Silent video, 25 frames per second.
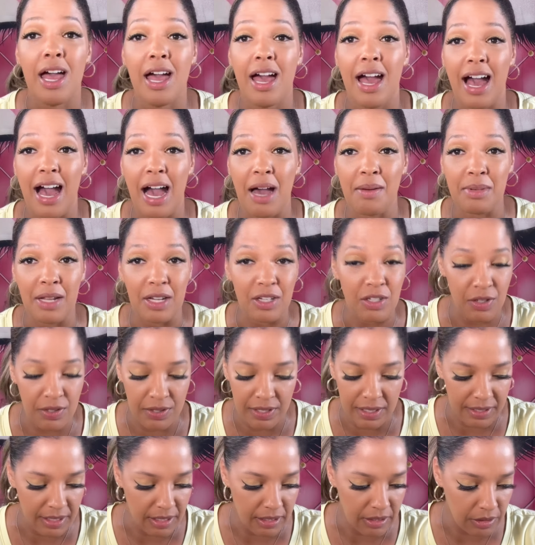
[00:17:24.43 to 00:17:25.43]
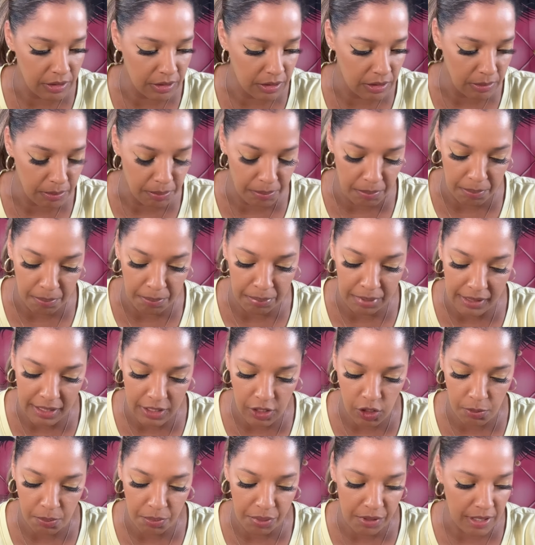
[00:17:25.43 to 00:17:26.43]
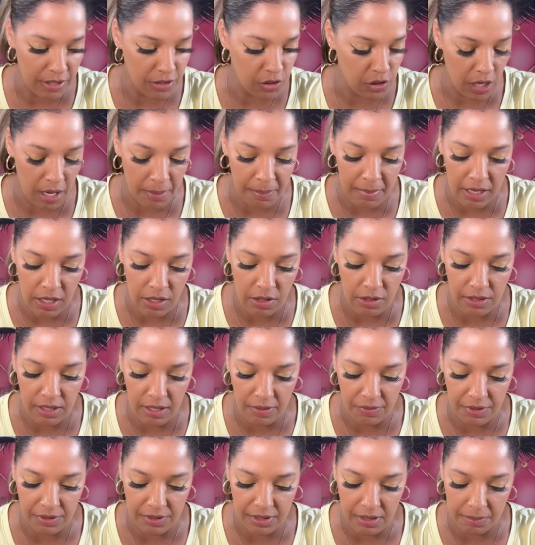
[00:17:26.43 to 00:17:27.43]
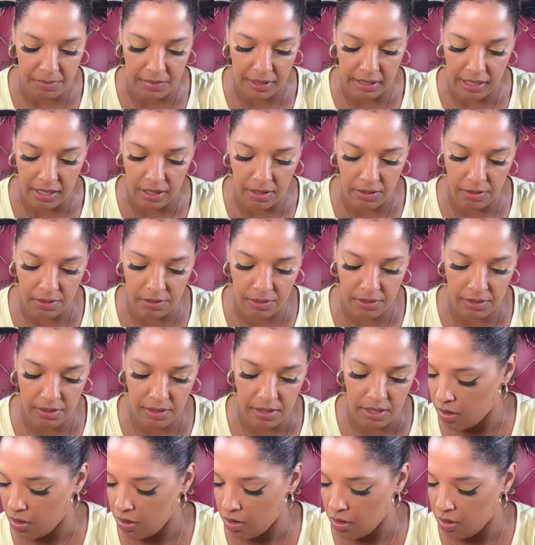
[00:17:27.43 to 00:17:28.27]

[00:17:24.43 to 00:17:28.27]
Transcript: I'm not using the little blush brush. I may use that for something else.